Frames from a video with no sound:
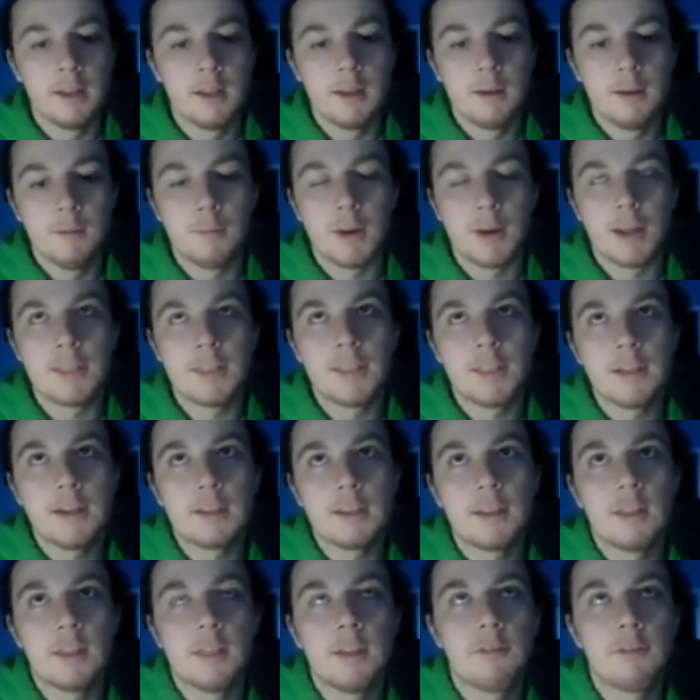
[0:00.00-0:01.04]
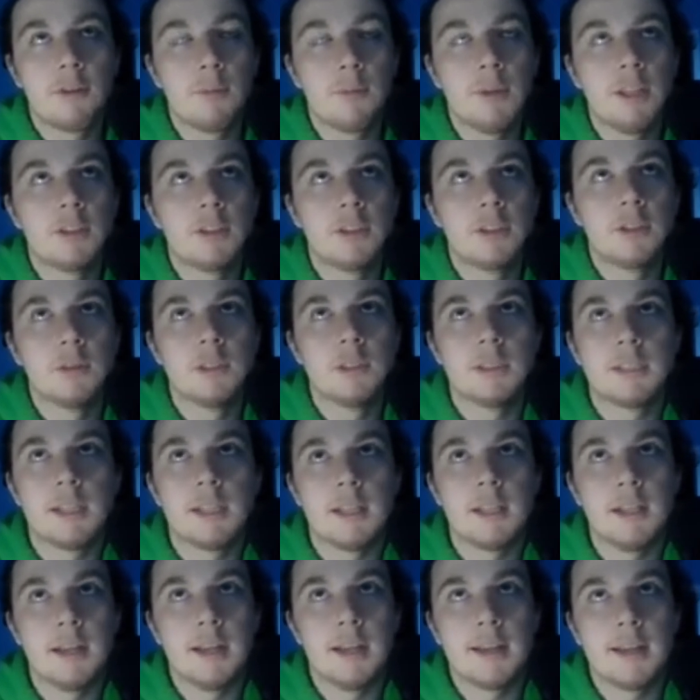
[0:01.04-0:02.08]
But I think like the thing for me too is that
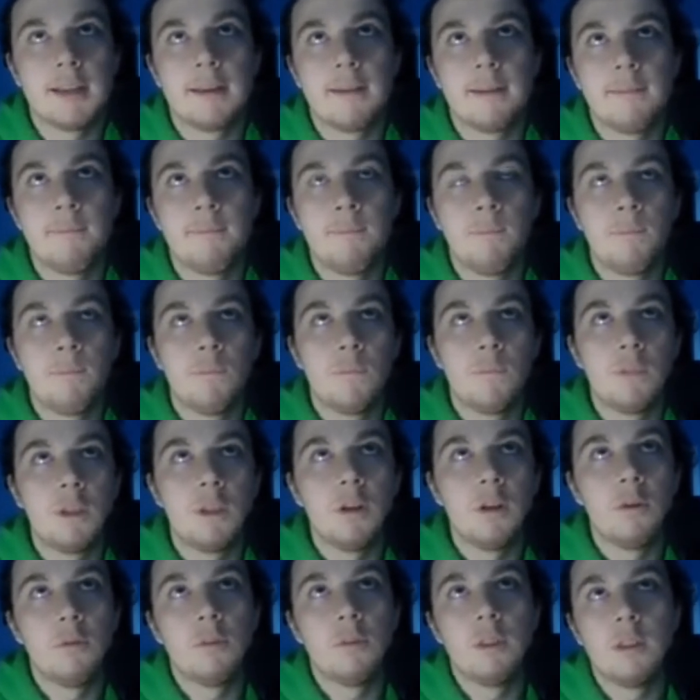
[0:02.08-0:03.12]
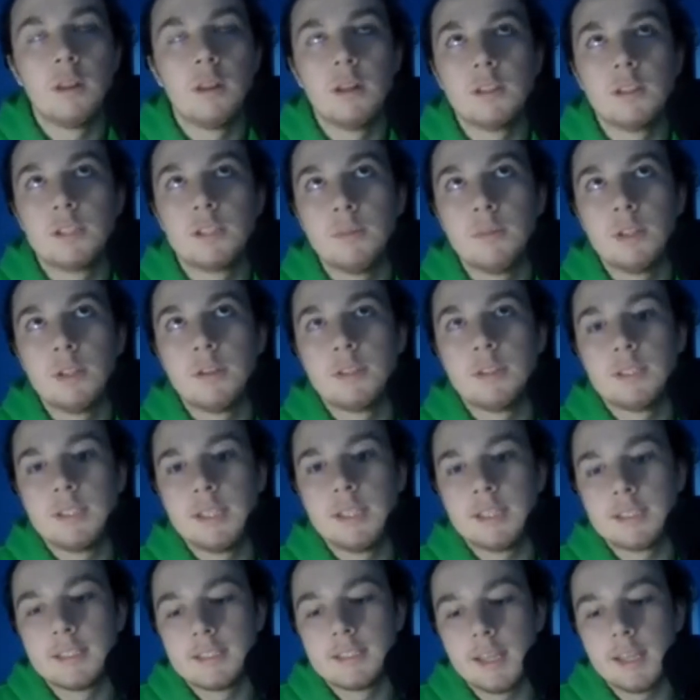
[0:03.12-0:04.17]
like, some of those
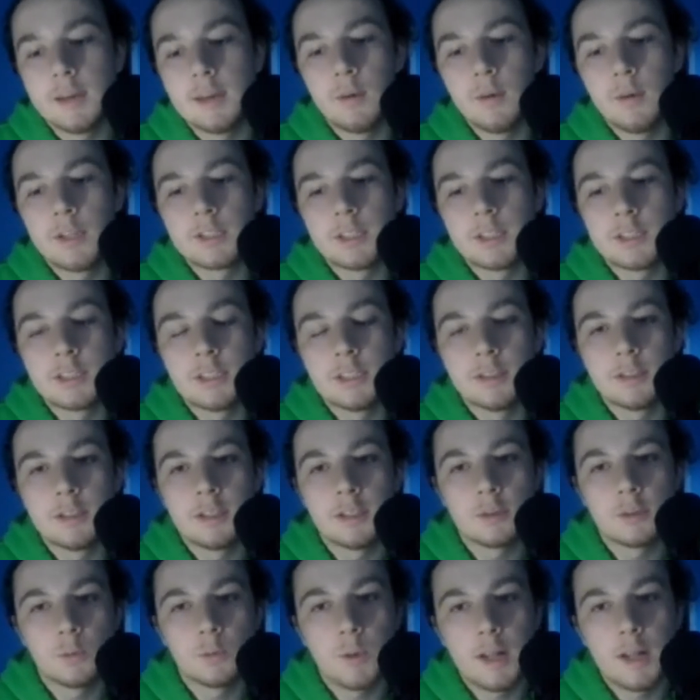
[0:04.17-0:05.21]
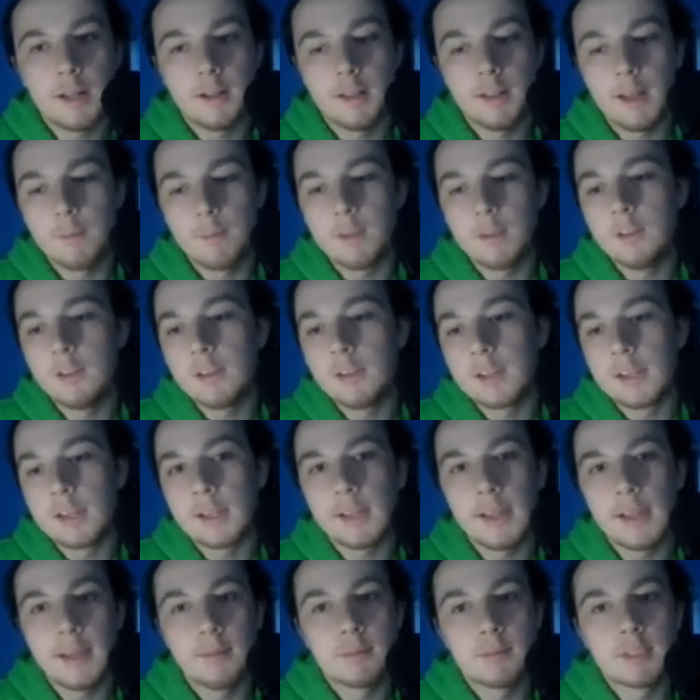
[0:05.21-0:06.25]
things that Wes Unseld does well. I mean, you look at
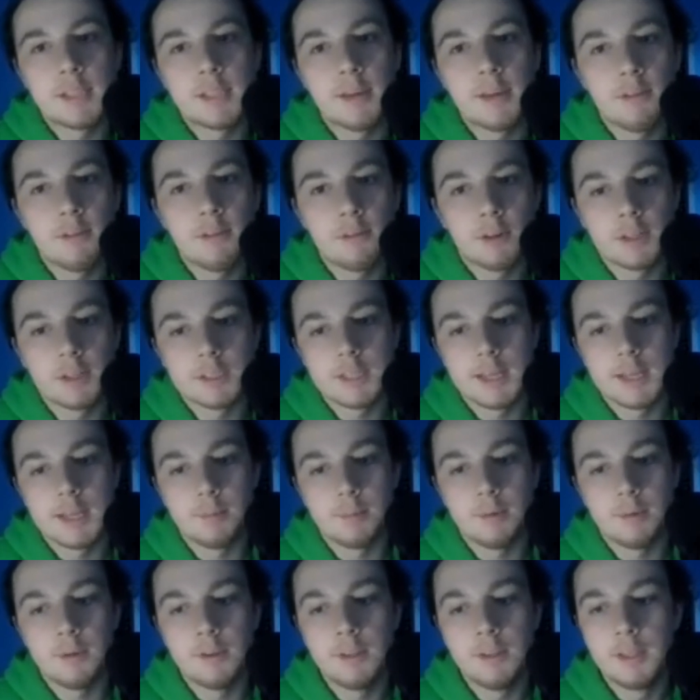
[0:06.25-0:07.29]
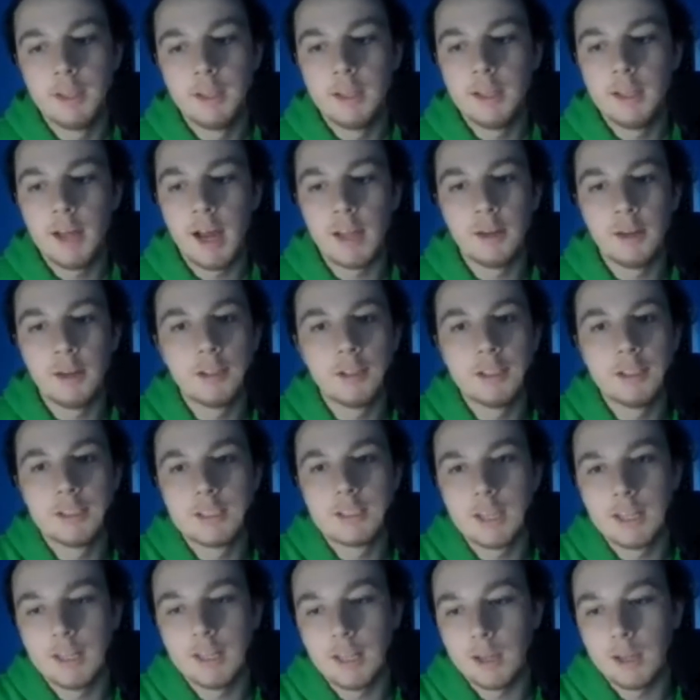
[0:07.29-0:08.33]
Game 7, for example. I know you
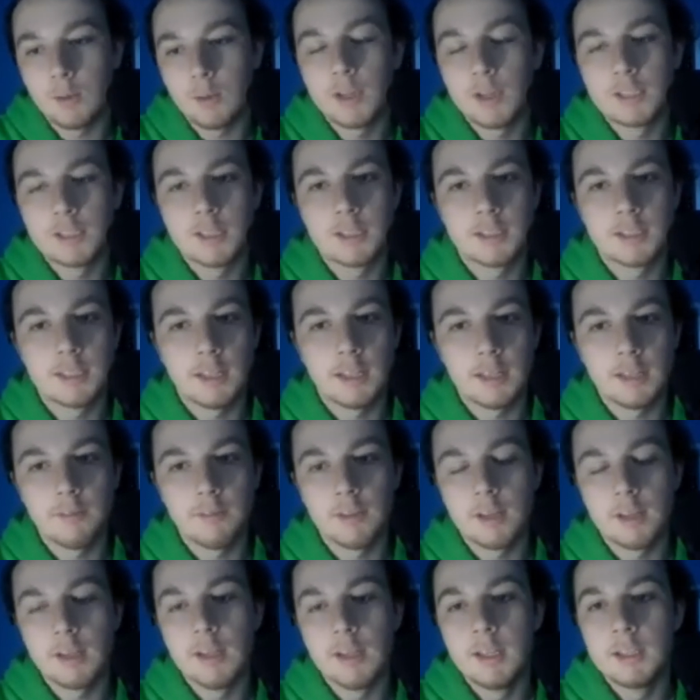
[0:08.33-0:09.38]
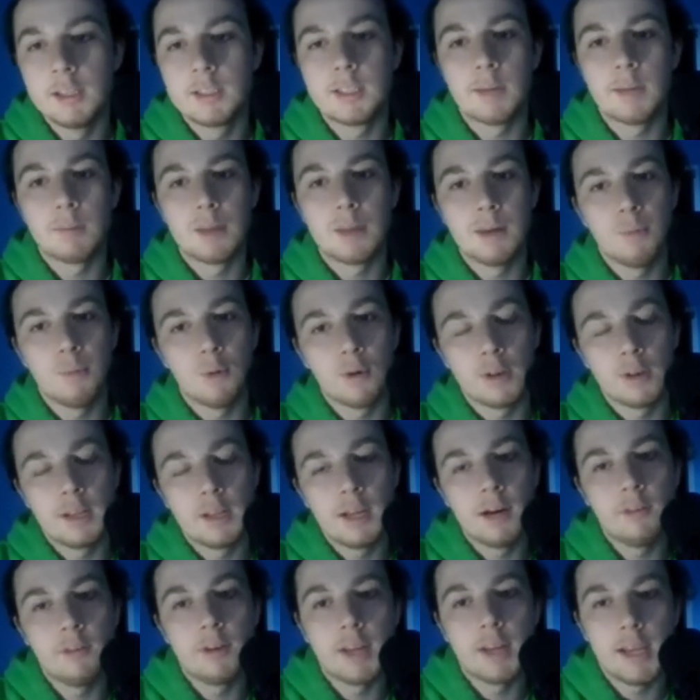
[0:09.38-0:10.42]
said like Wes Unseld even stepped up more than
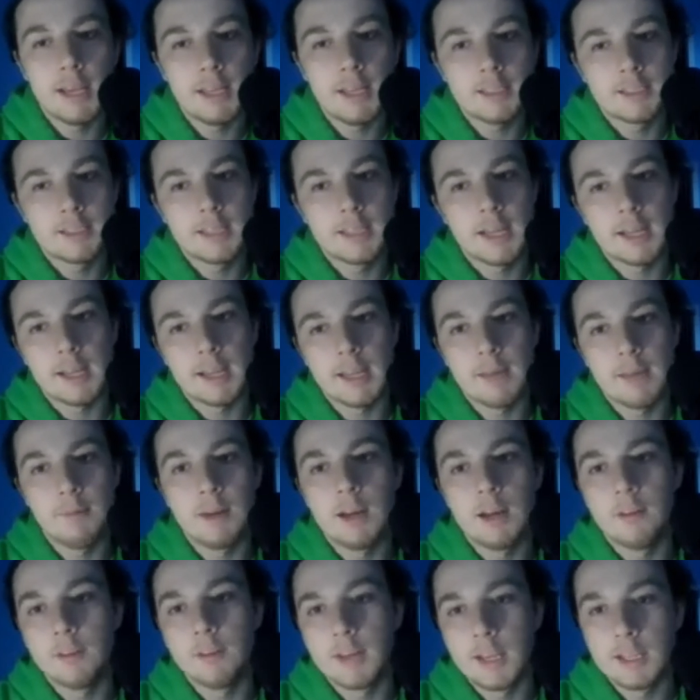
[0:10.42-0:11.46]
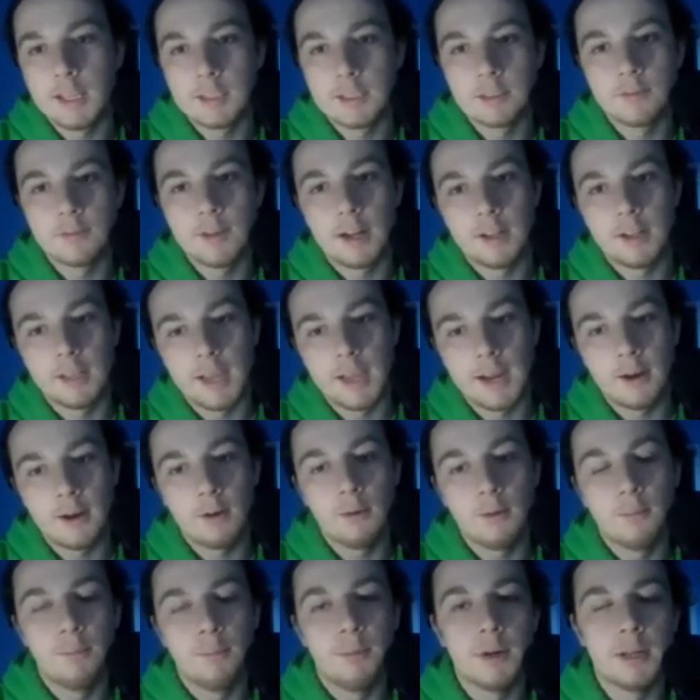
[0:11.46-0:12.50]
Elvin Hayes that game, and Elvin Hayes fouled
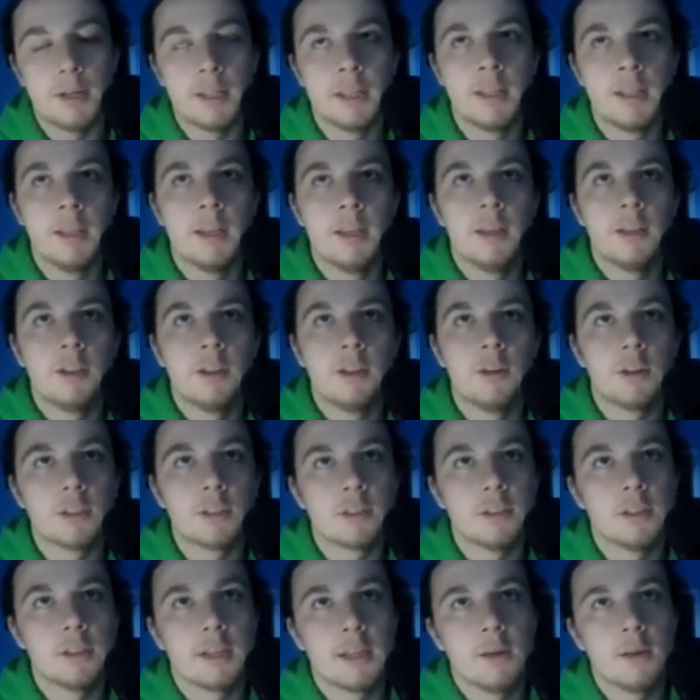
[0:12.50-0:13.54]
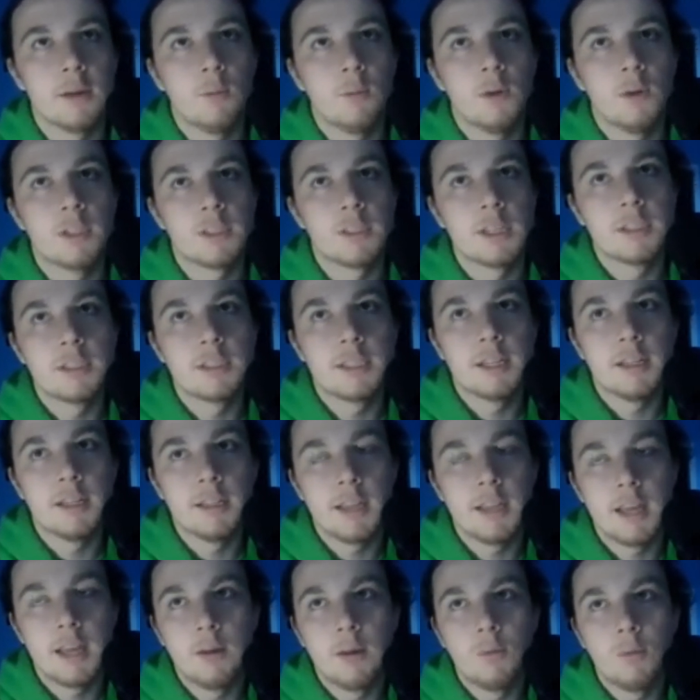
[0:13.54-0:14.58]
out. But you also look at Wes Unseld
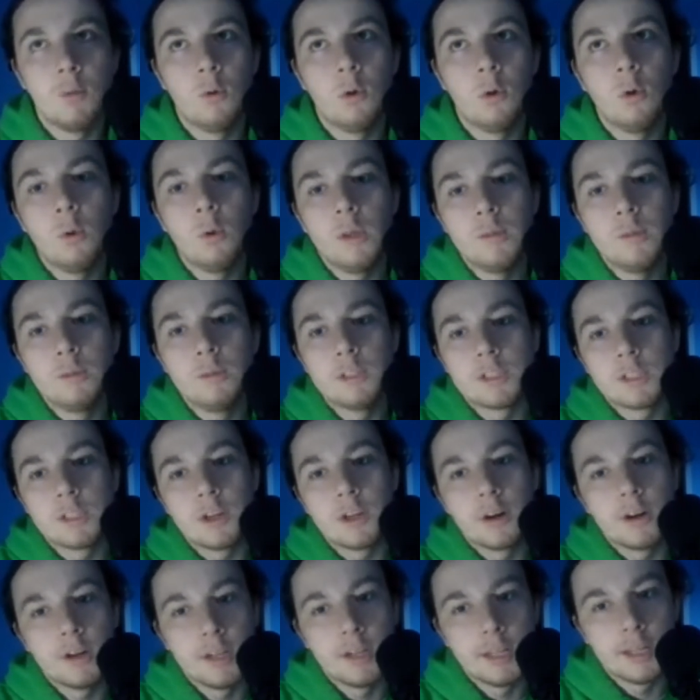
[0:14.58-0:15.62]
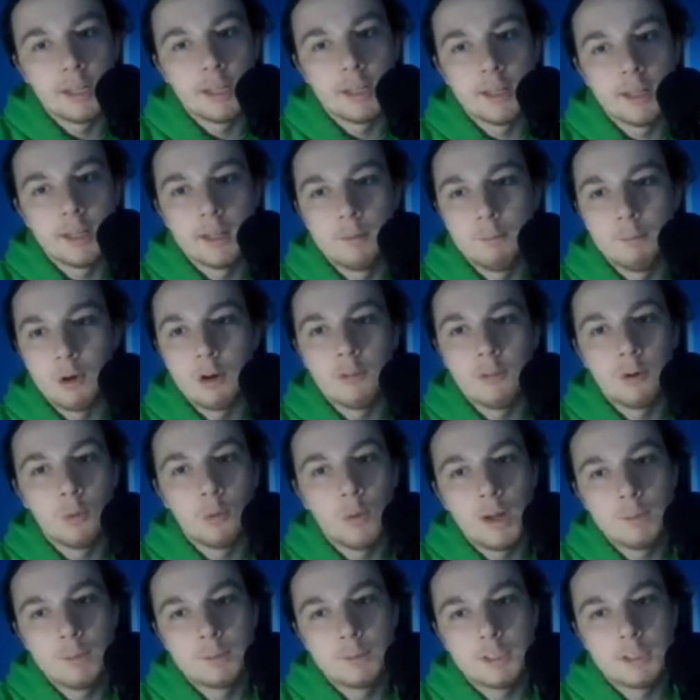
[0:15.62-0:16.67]
and who he was guarding, Marvin
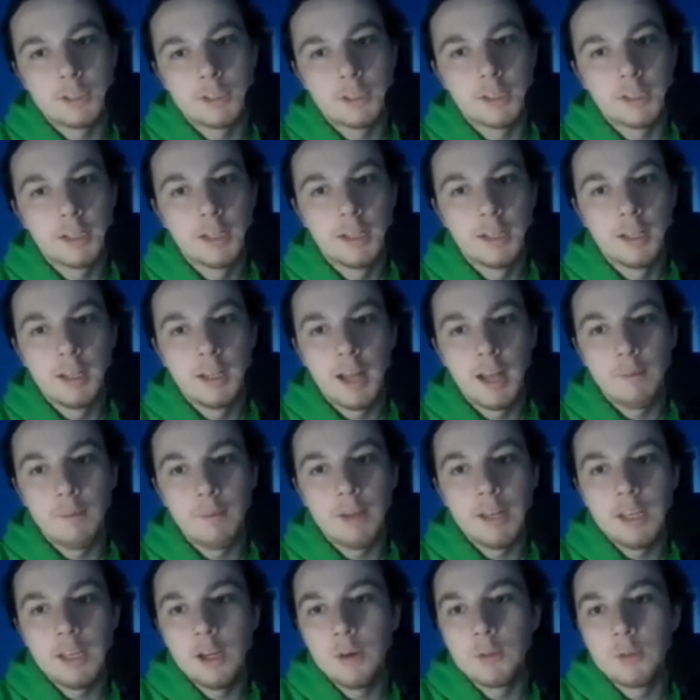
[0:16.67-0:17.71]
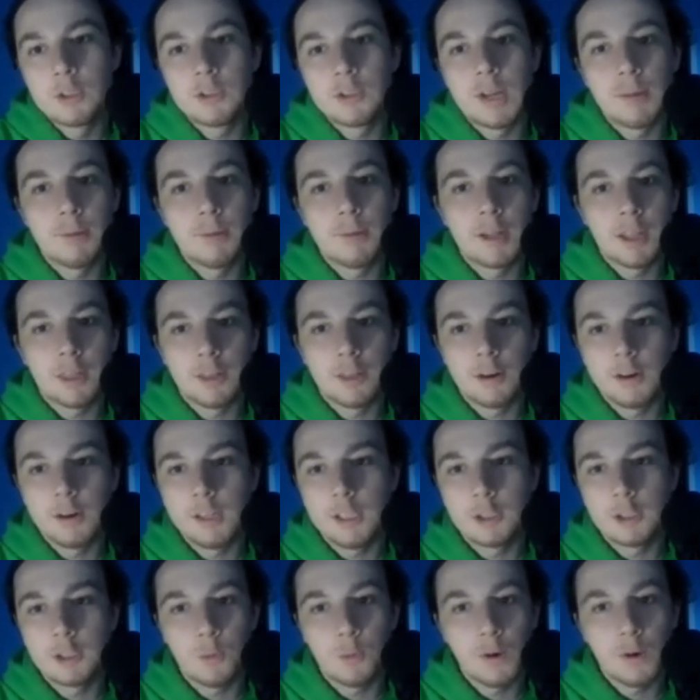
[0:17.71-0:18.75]
Webster. I mean, he almost dropped like a 30
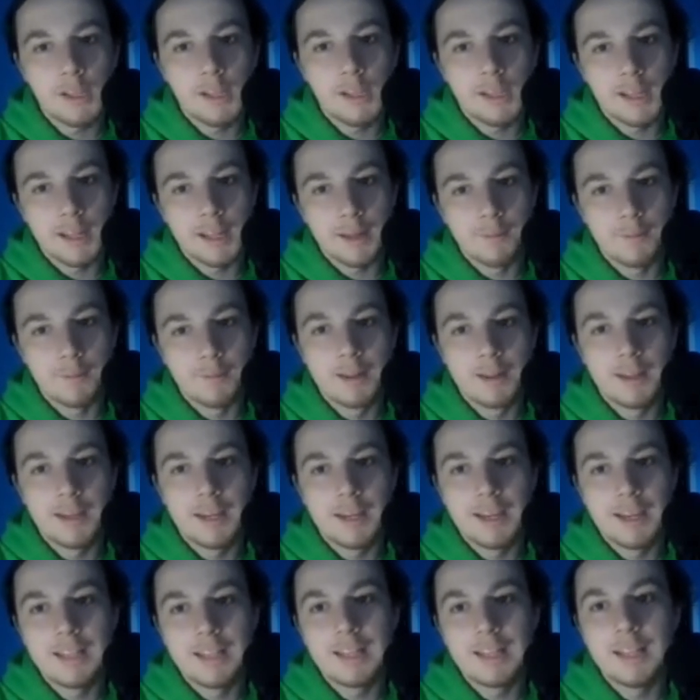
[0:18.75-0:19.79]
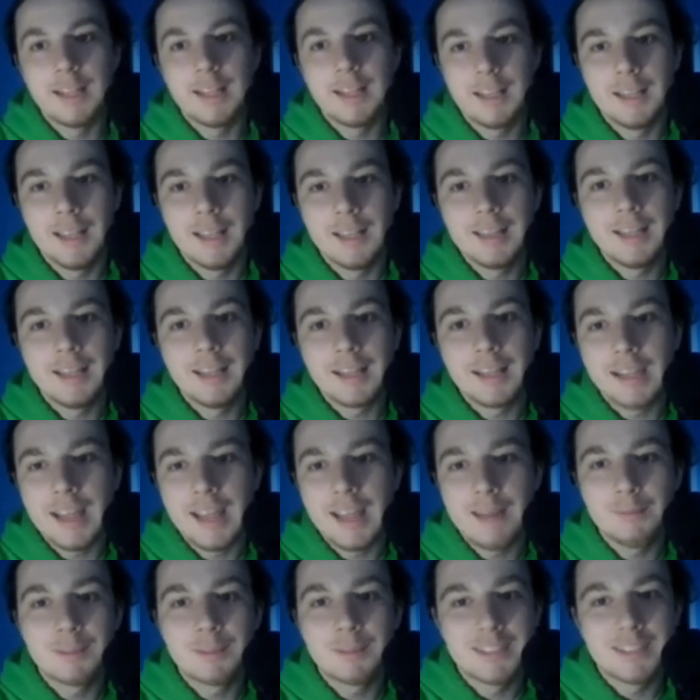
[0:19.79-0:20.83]
and 20 game in the
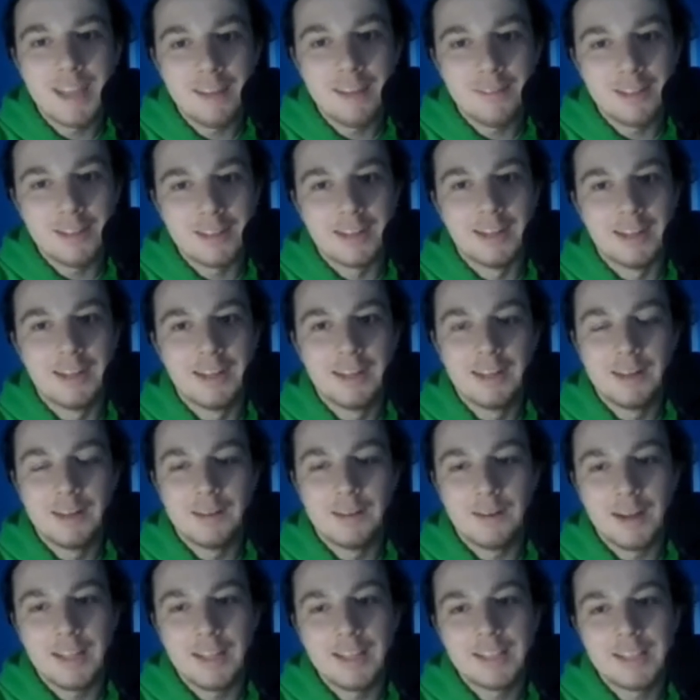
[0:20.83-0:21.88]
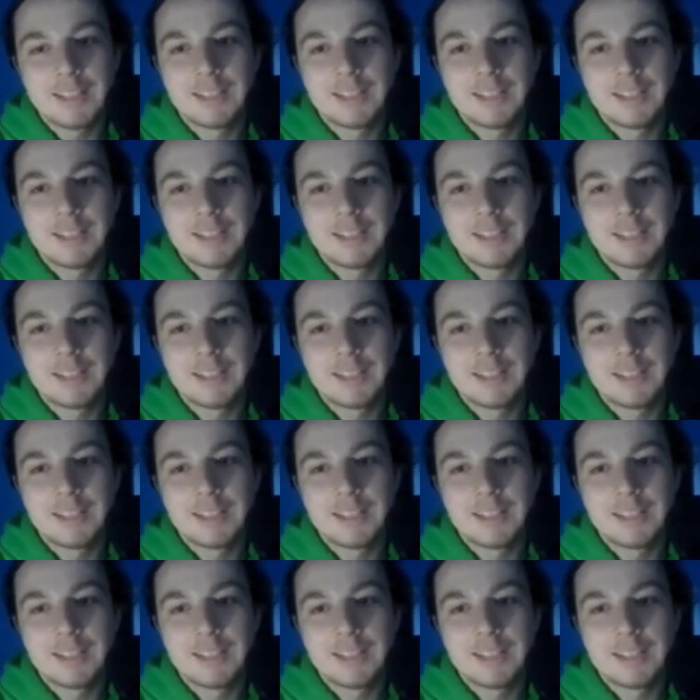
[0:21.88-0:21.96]
Game 7, right?